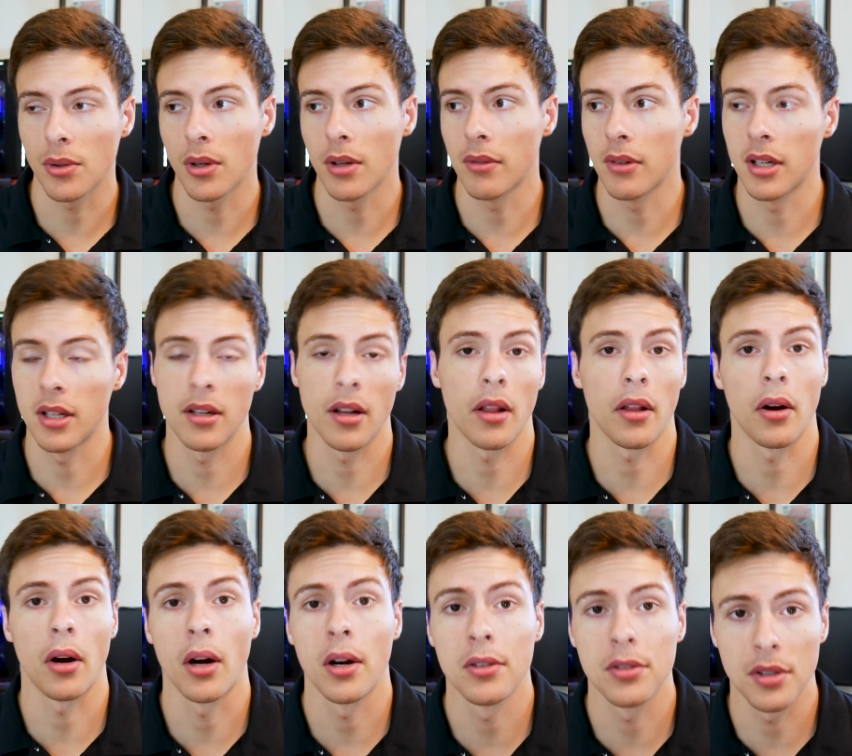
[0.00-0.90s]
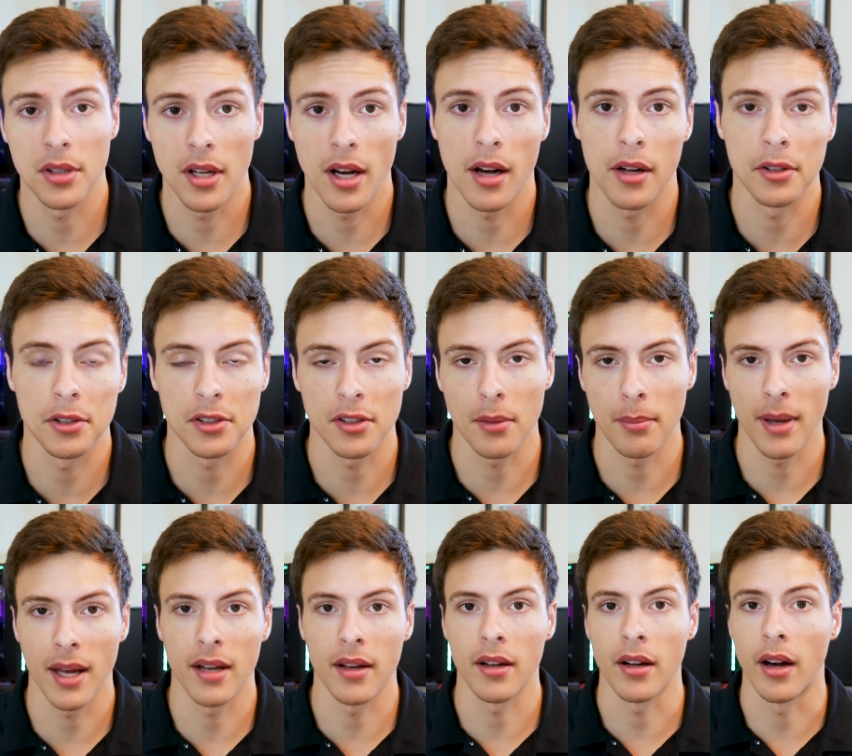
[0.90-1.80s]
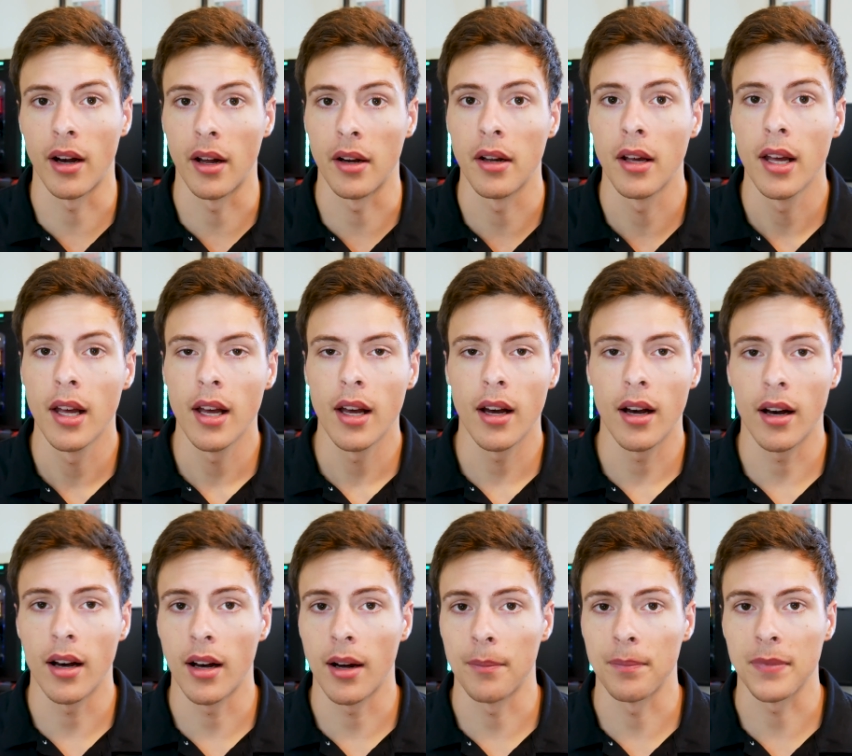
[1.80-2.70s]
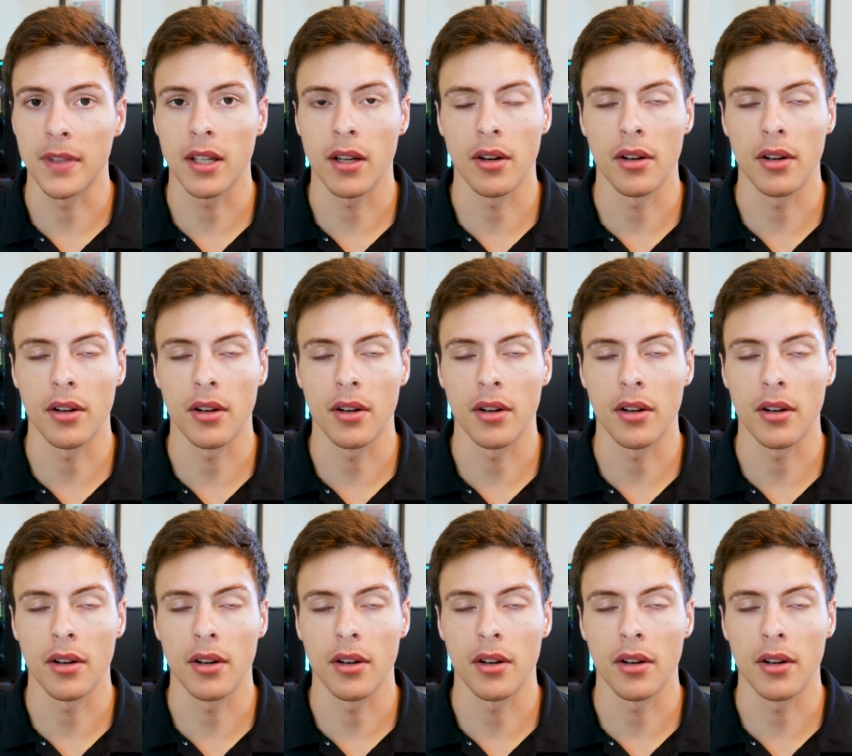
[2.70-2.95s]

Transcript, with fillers: or even another one hundred dollars depending on um,